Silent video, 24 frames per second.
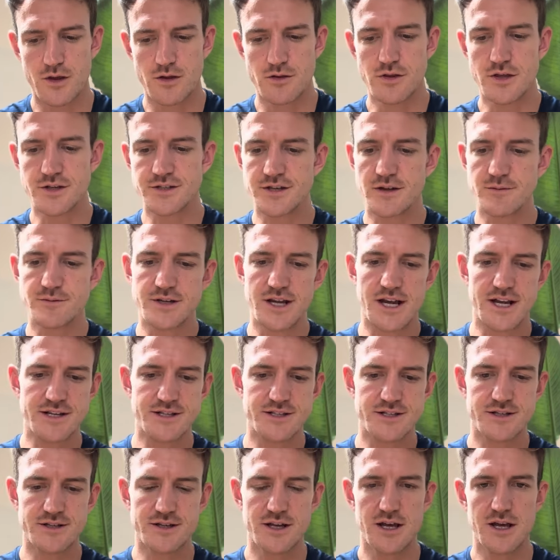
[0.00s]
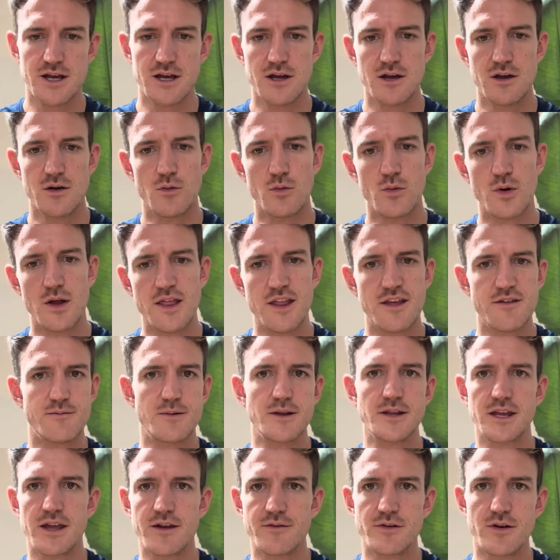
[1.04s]
subjects, when they've
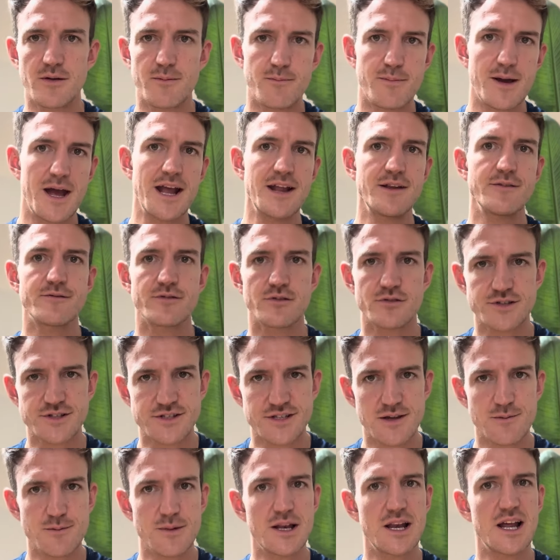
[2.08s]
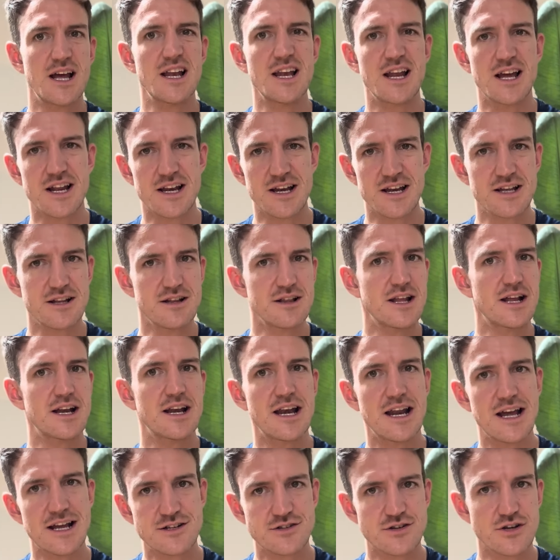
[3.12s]
been given a painful stimuli like a little
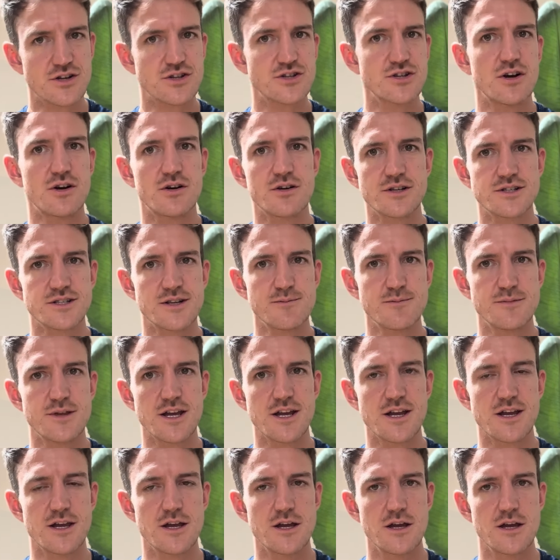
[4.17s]
electric shock or something